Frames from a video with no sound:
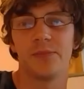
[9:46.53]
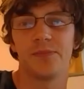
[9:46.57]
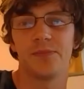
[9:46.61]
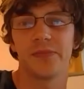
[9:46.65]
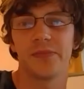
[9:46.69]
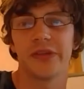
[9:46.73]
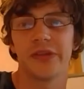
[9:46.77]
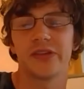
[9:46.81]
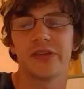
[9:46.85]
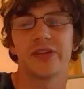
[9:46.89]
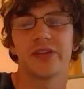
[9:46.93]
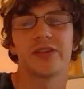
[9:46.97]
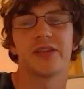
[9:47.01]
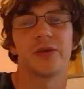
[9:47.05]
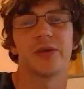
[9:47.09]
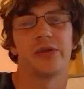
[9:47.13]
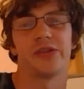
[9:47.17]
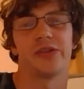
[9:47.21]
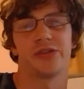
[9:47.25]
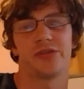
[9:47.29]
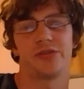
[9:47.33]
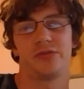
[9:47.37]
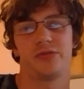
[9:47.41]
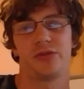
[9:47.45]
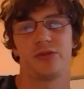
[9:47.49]
So that's how
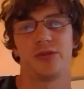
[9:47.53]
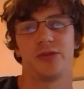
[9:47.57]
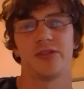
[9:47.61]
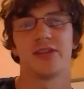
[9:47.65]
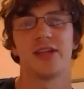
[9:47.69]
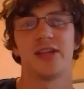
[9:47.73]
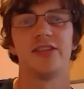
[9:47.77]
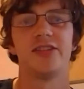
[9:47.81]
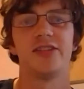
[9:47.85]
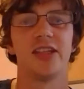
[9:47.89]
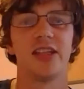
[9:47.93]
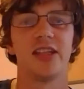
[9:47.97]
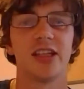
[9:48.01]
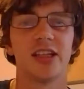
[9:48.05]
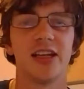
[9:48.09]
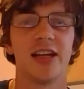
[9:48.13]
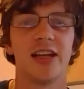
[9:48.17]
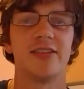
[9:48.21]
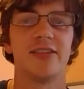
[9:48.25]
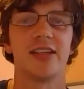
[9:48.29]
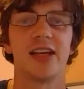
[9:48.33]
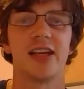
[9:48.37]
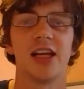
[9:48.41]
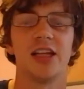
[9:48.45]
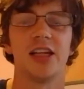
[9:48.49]
it's translating
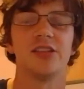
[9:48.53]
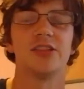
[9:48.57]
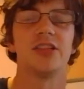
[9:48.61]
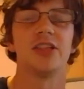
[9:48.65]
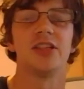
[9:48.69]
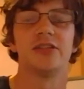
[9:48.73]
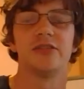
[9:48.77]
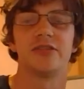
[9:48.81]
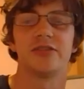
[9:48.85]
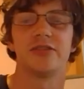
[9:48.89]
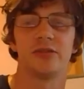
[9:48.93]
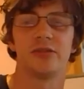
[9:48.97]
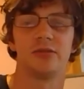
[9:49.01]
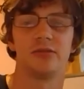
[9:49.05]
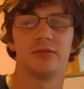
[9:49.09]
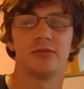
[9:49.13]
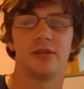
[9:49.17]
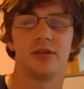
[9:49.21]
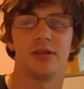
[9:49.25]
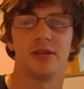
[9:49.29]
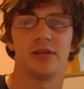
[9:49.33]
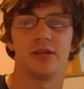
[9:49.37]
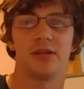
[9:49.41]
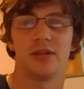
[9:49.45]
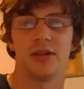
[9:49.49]
kinetic energy into
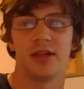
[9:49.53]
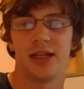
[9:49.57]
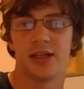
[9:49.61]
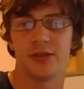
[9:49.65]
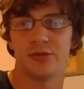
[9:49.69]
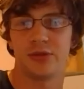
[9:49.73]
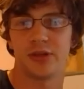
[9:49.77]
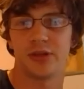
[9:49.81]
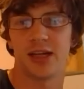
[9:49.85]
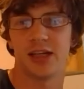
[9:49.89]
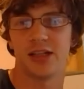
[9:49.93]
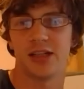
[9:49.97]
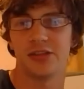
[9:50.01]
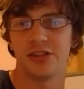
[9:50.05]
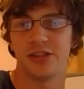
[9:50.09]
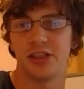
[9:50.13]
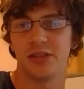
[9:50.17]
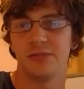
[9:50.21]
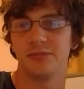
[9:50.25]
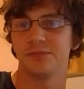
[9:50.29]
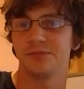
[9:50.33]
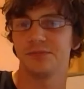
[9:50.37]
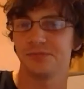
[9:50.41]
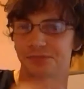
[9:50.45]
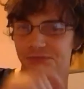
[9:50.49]
electric
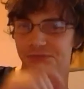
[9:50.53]
energy.